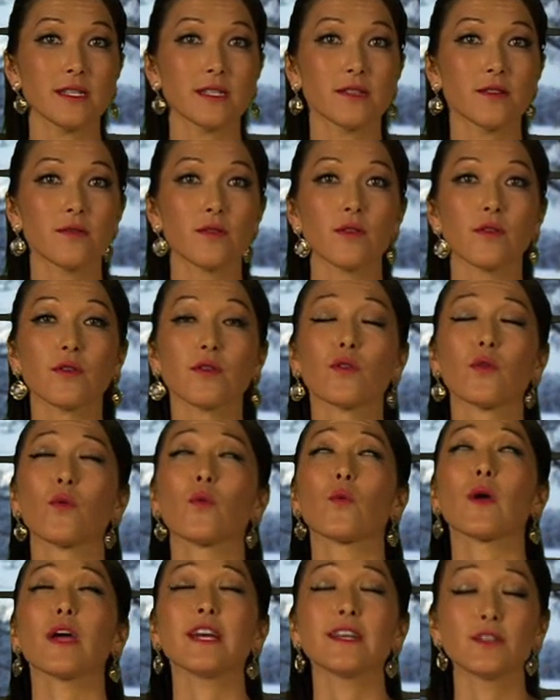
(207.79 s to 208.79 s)
so they're a
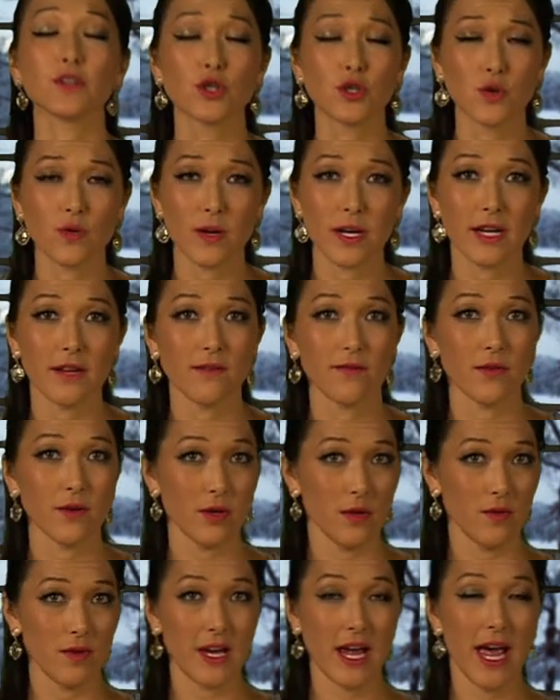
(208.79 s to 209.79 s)
great treat for
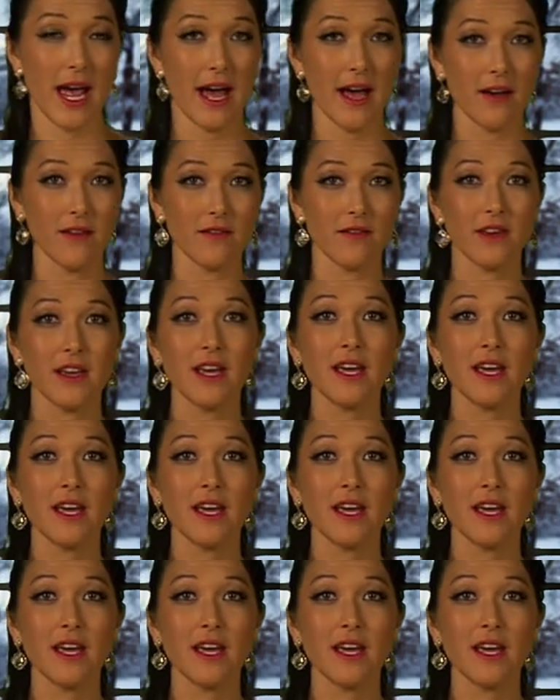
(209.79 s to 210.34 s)
you to have.